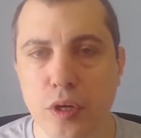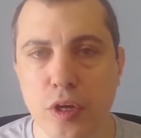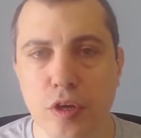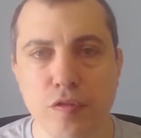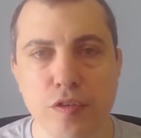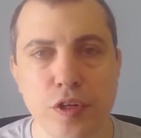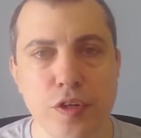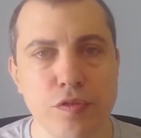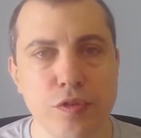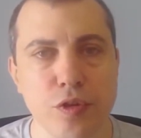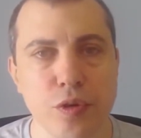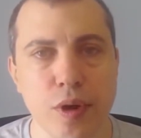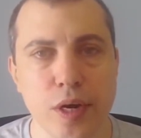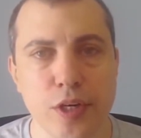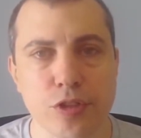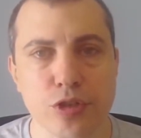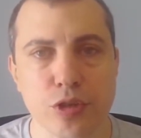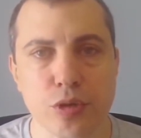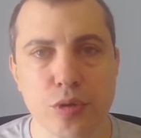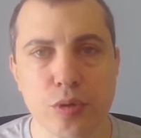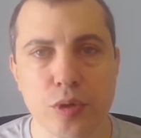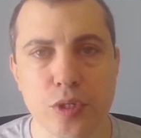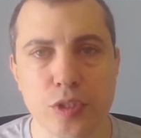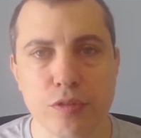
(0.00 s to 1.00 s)
Even if you
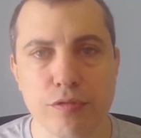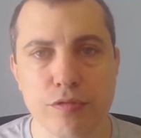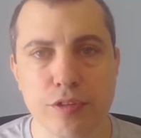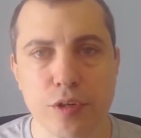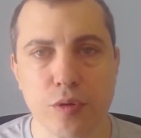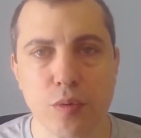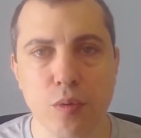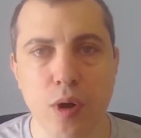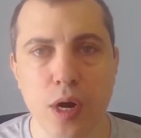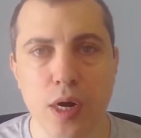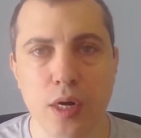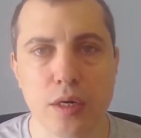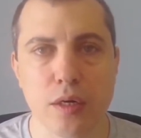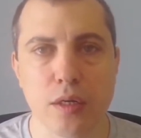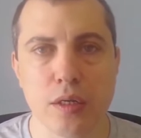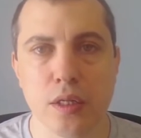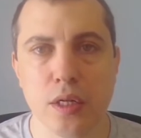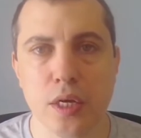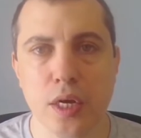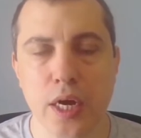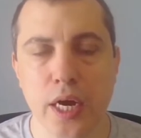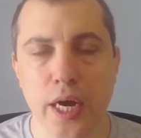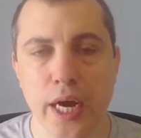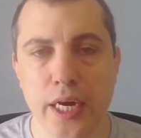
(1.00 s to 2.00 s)
escrow it for a
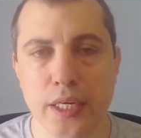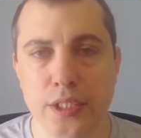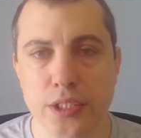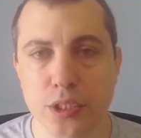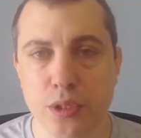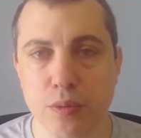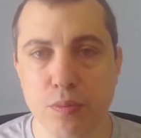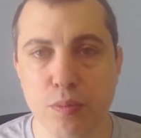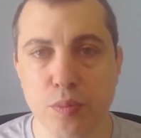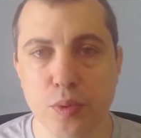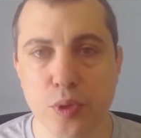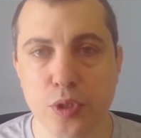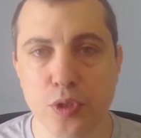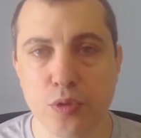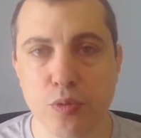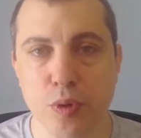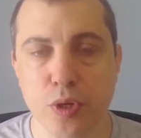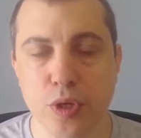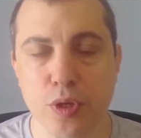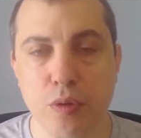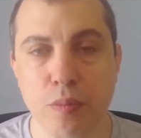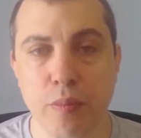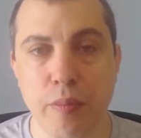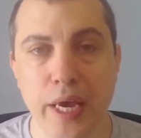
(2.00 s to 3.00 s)
while, at some point
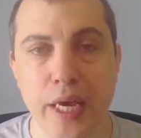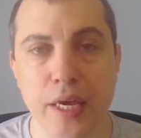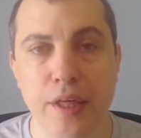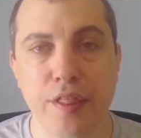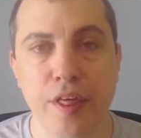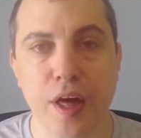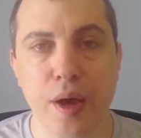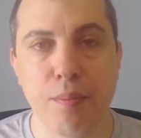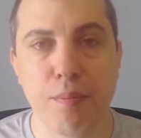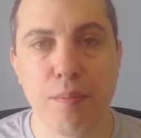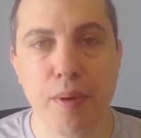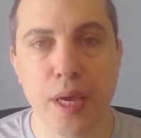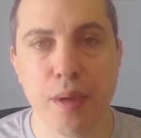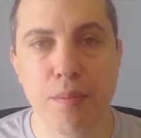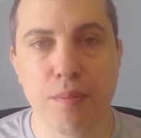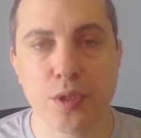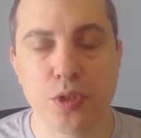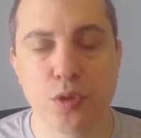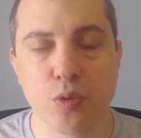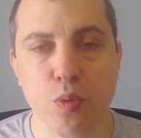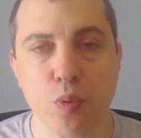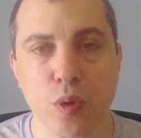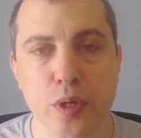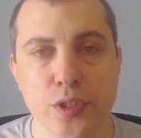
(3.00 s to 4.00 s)
when you make that
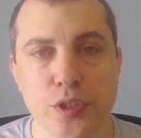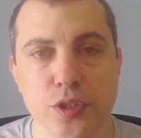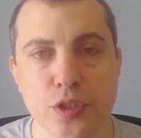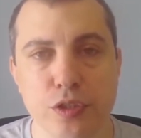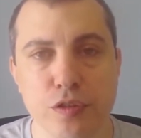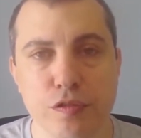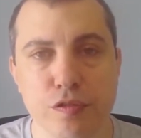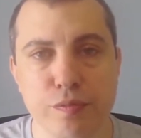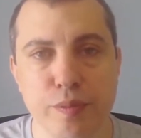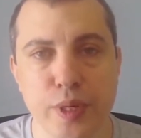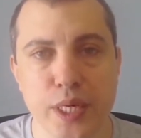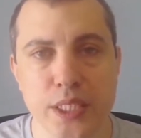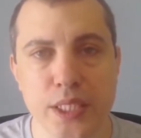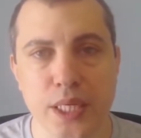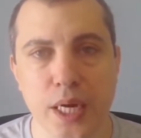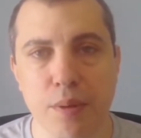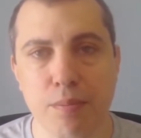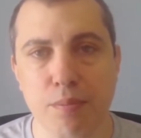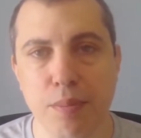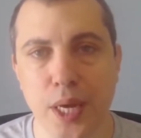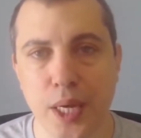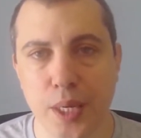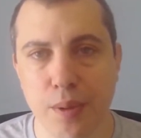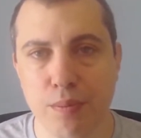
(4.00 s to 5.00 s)
payment, once you've made
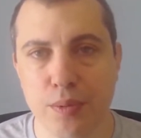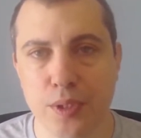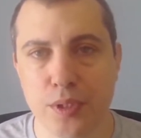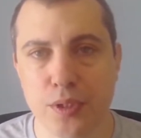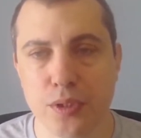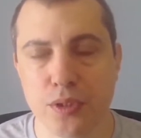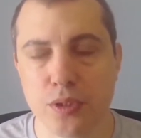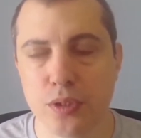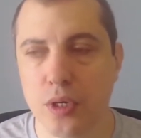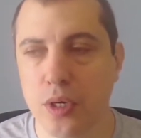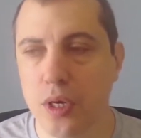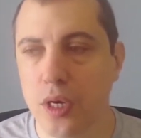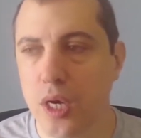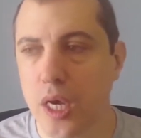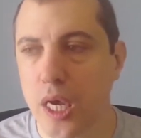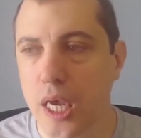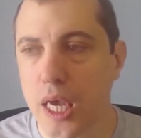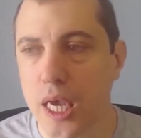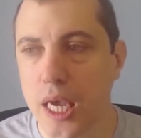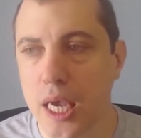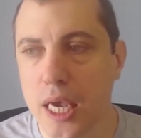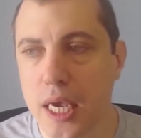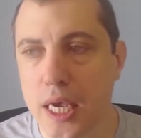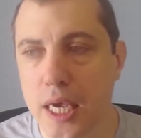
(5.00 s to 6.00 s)
that payment,
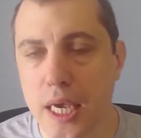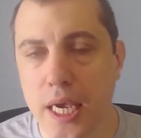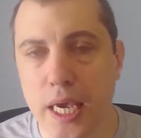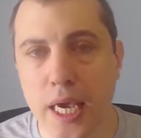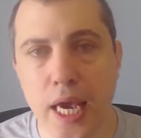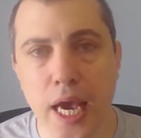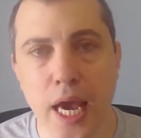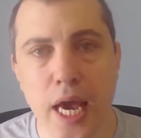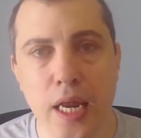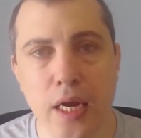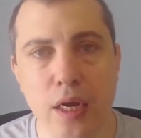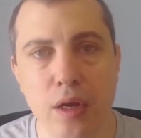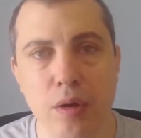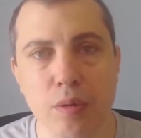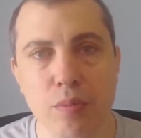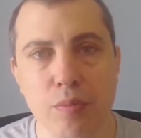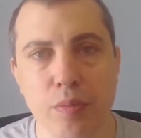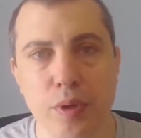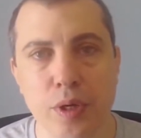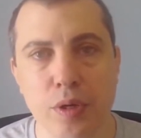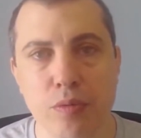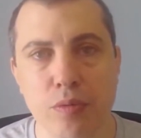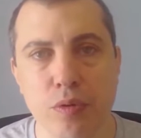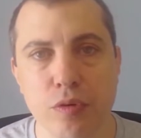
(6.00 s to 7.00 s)
it
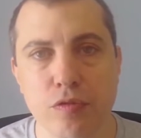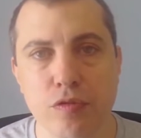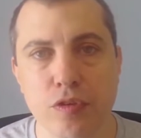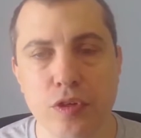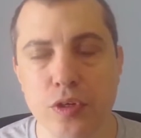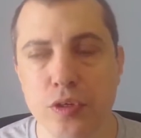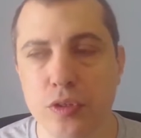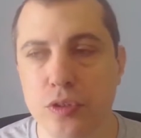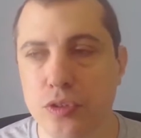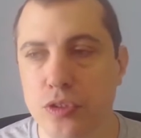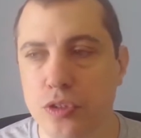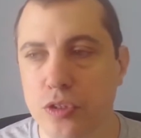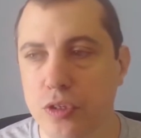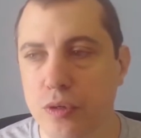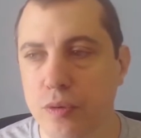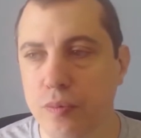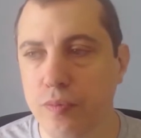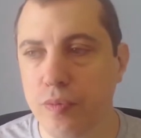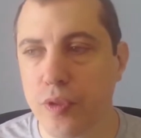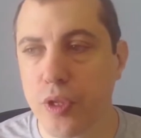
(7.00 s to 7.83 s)
cannot be reversed.